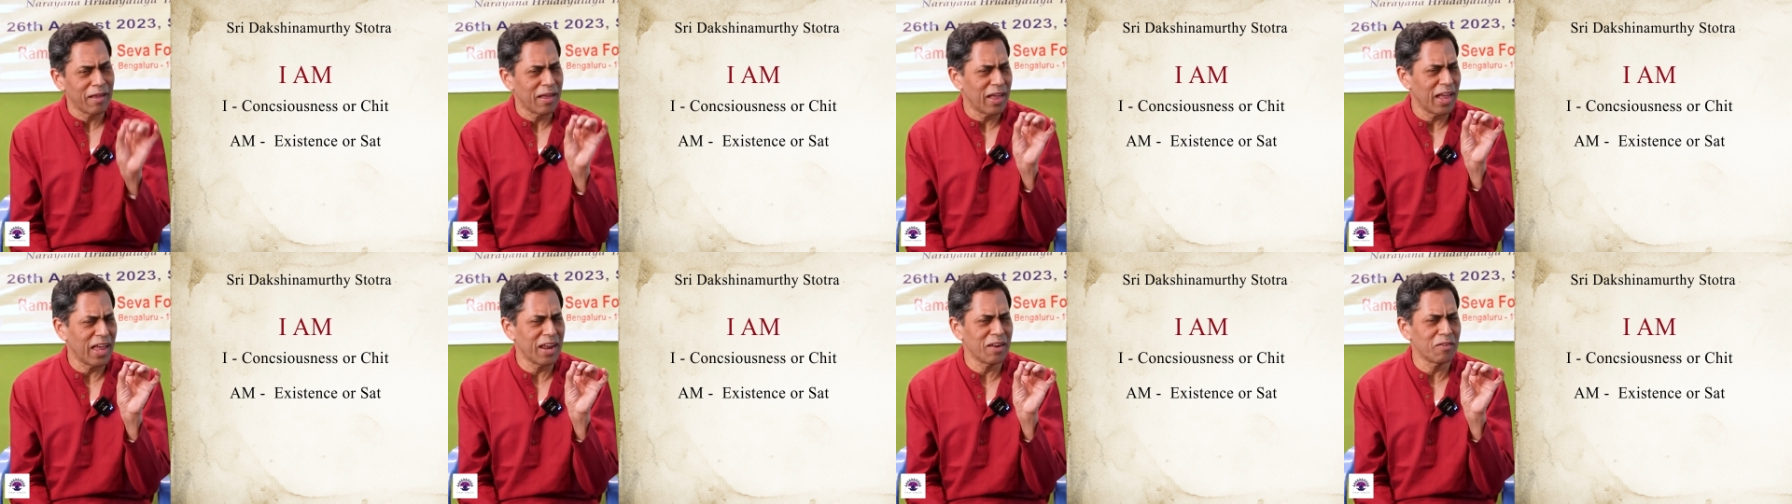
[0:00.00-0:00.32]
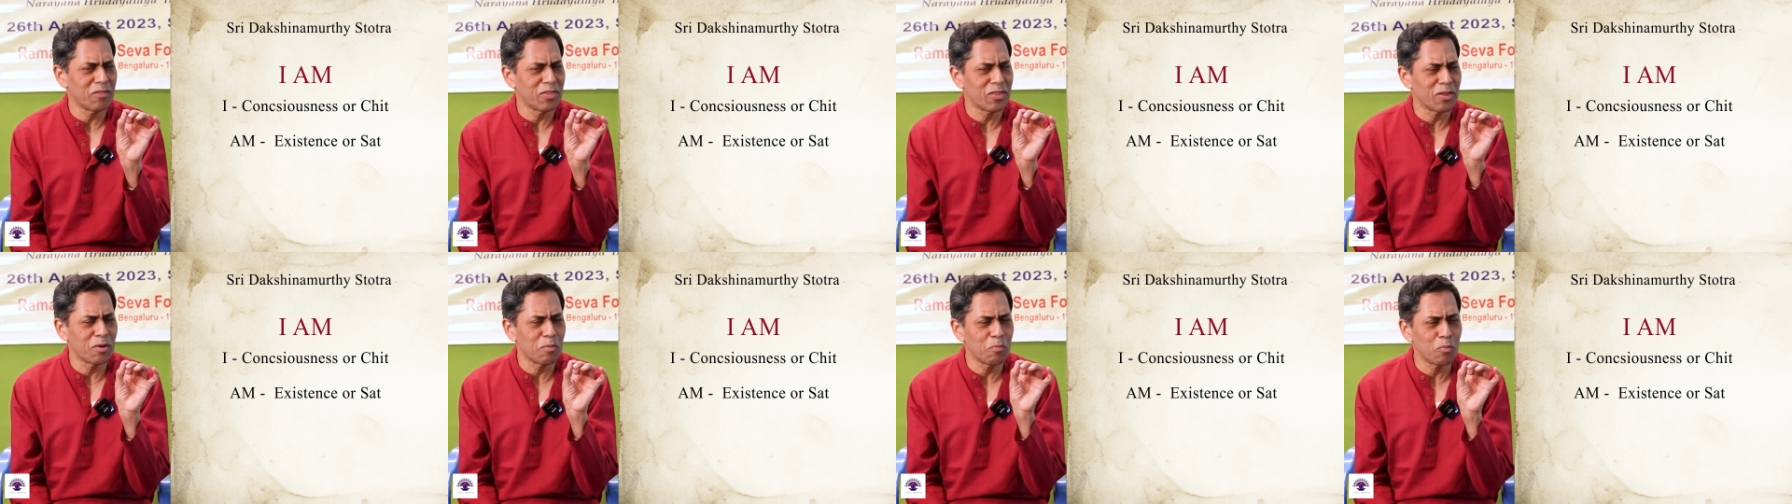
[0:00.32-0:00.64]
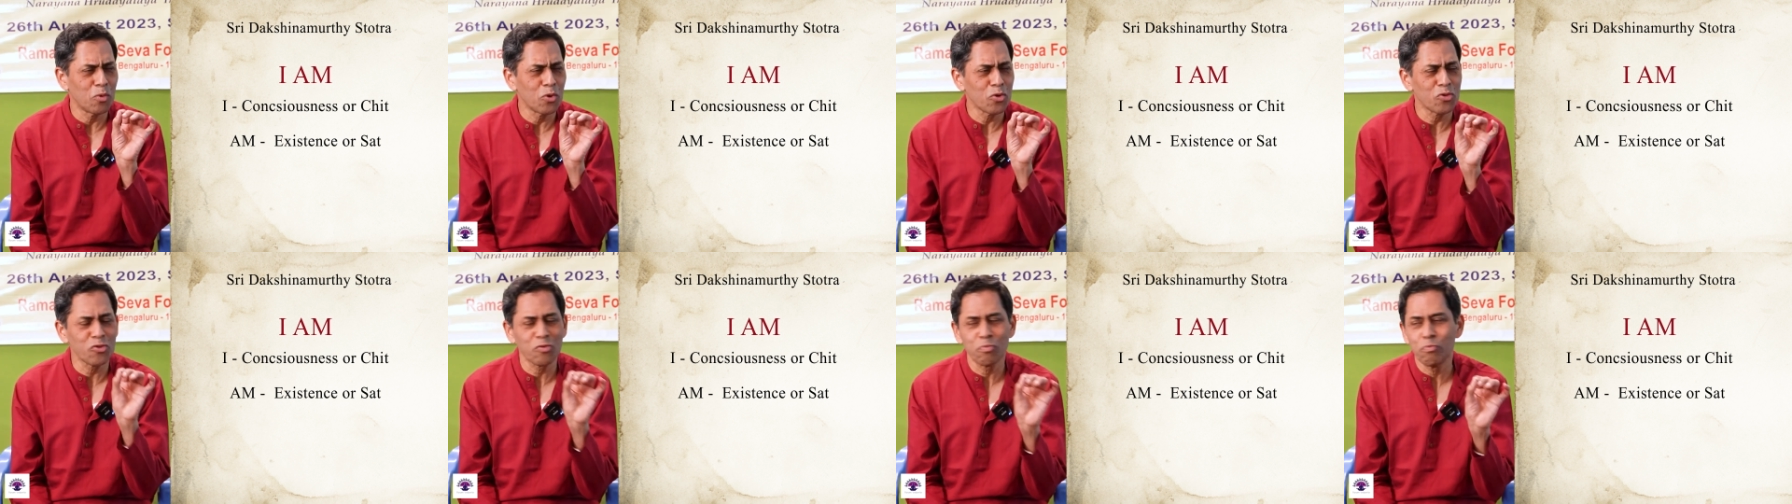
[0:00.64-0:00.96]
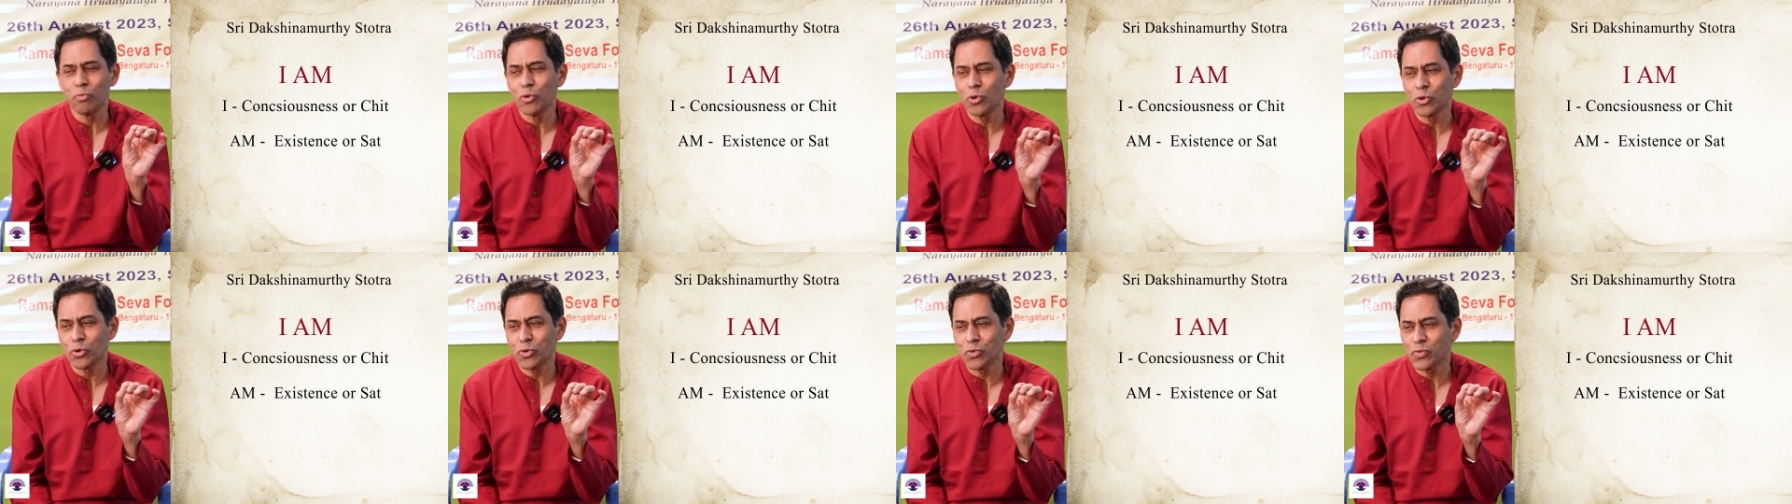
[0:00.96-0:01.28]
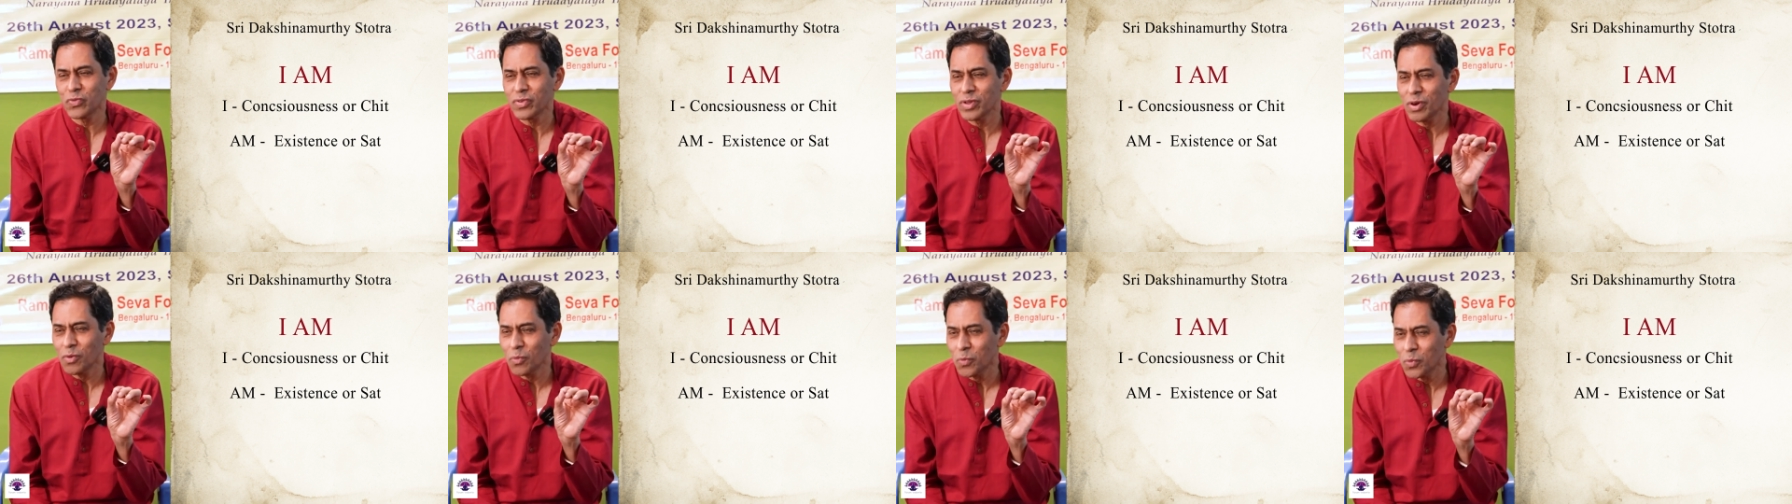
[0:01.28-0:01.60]
And the most
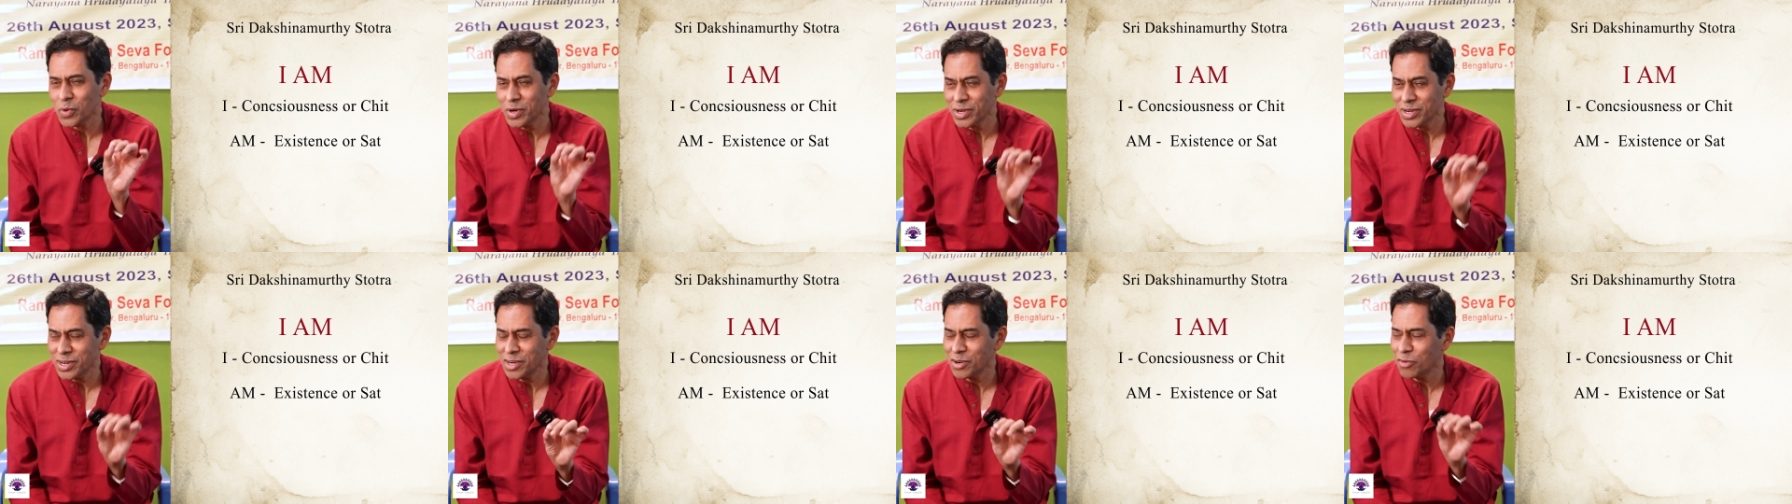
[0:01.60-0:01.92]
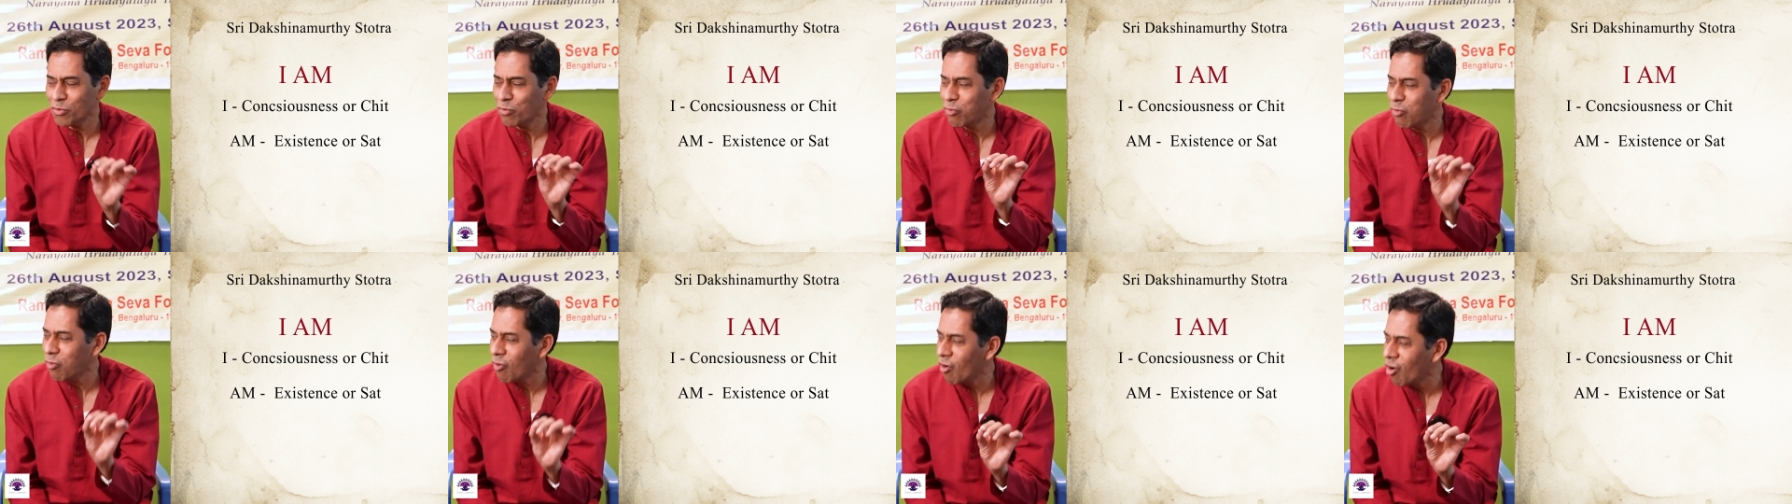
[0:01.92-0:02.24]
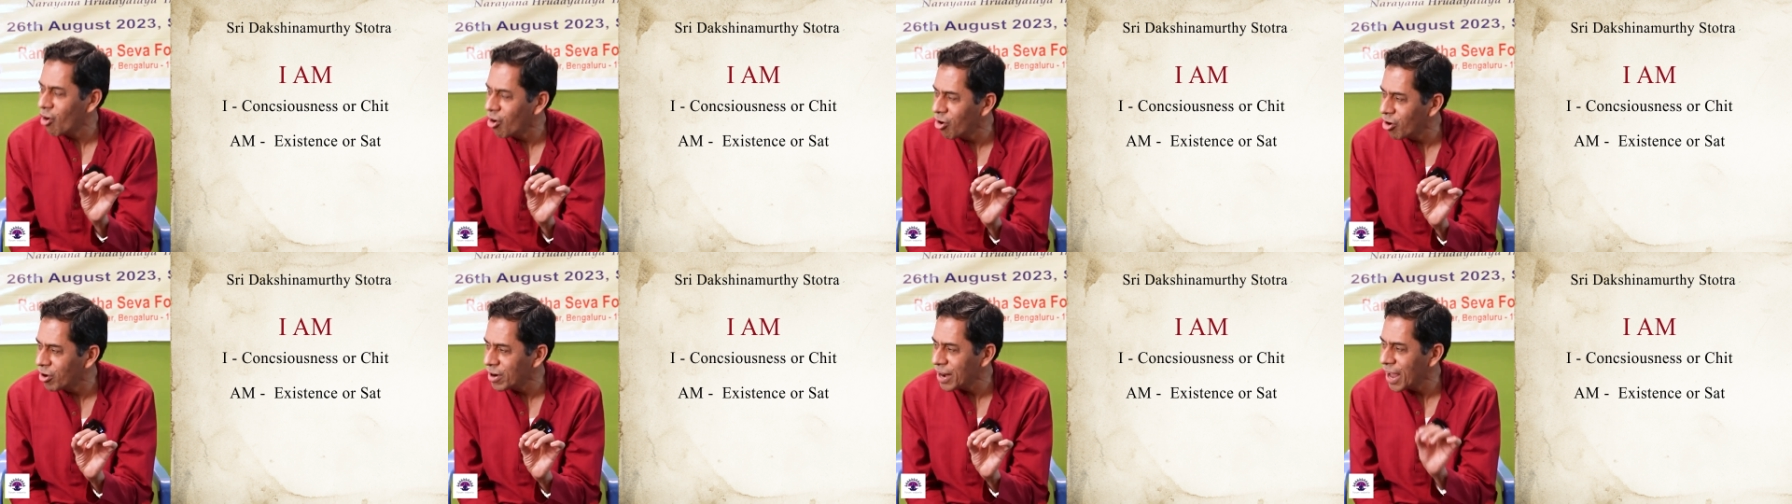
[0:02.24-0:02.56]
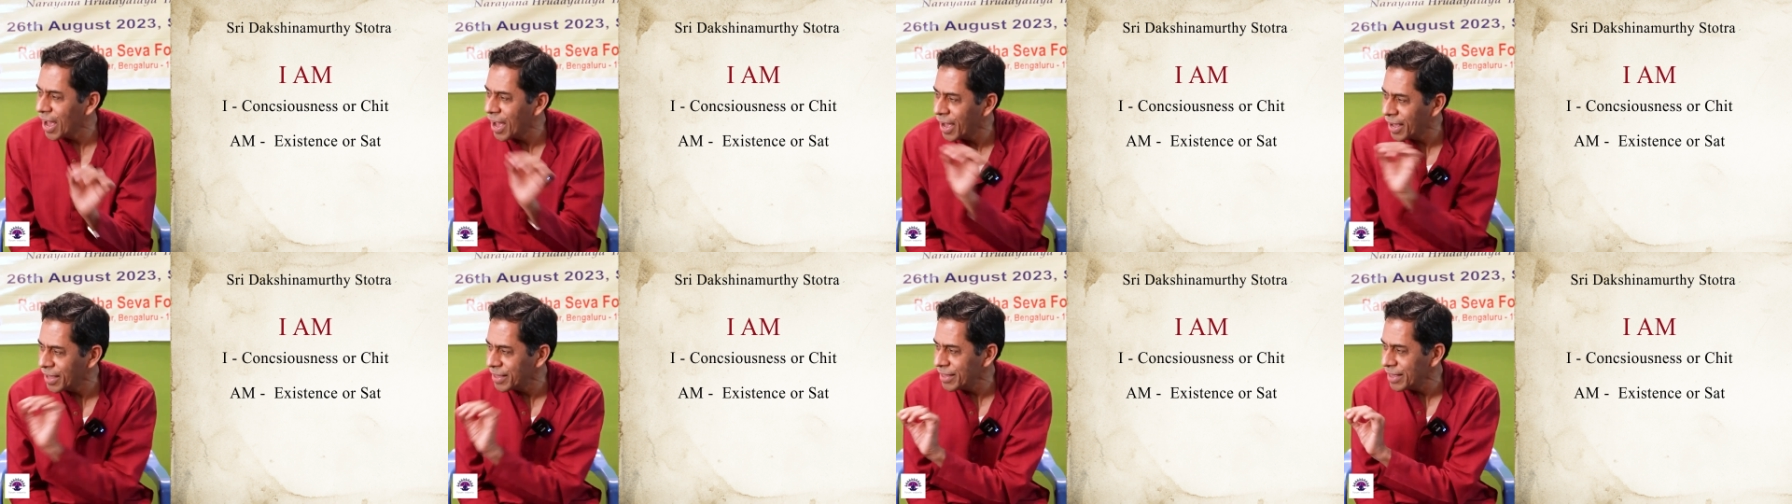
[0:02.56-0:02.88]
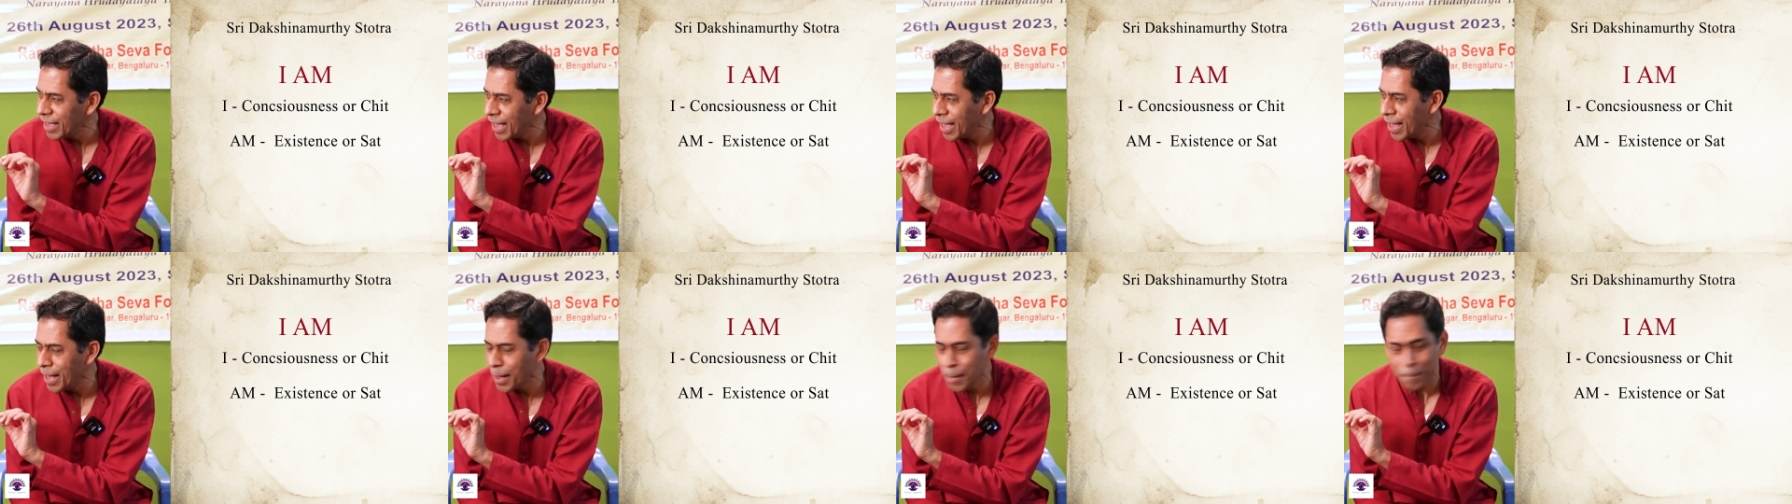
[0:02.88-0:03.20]
beautiful word for
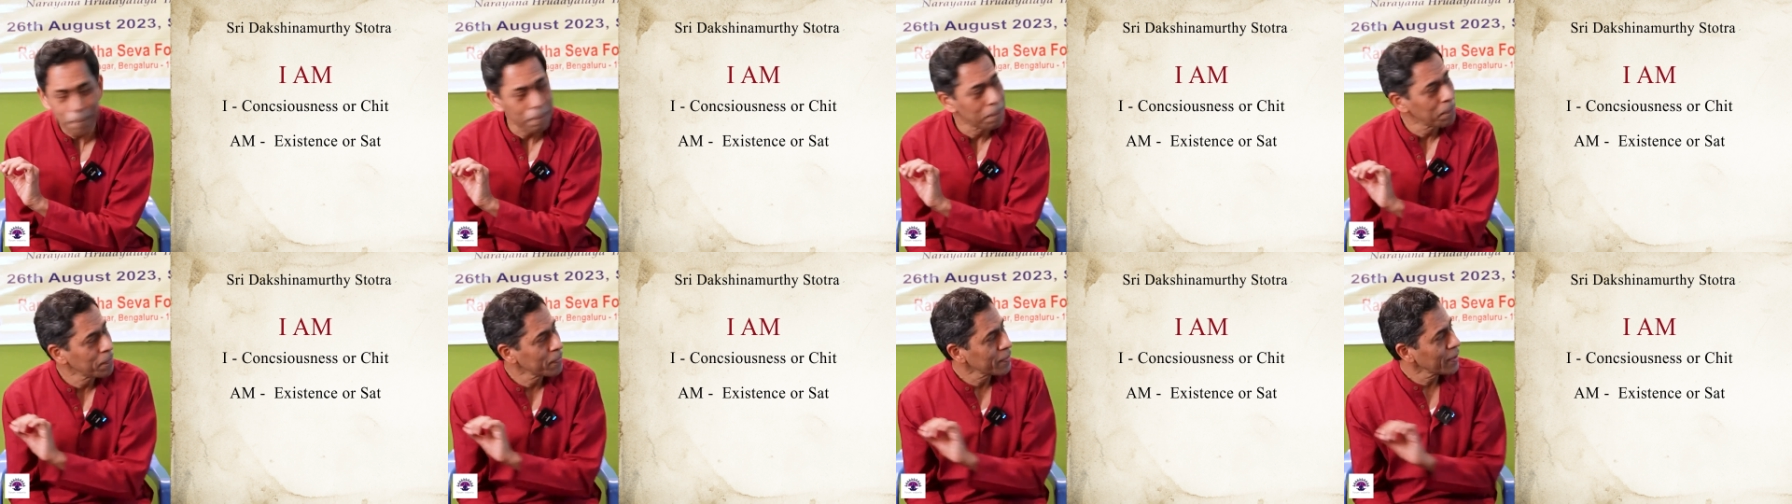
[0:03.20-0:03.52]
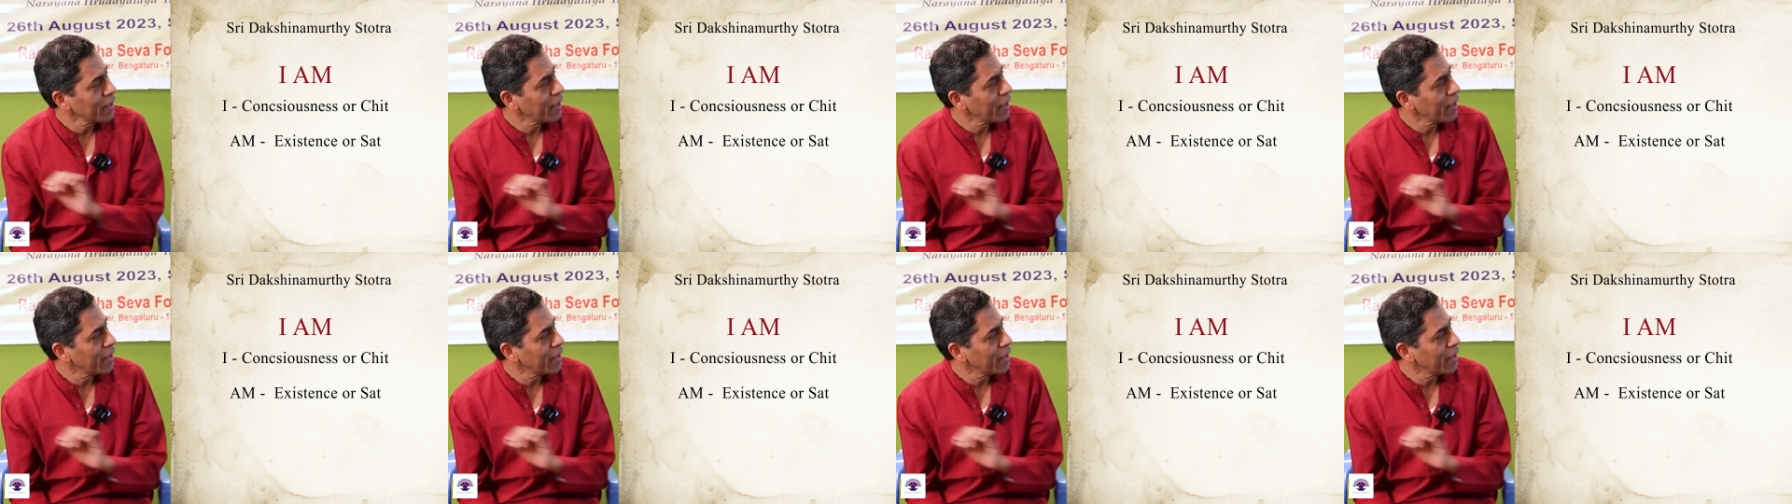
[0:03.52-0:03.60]
I am,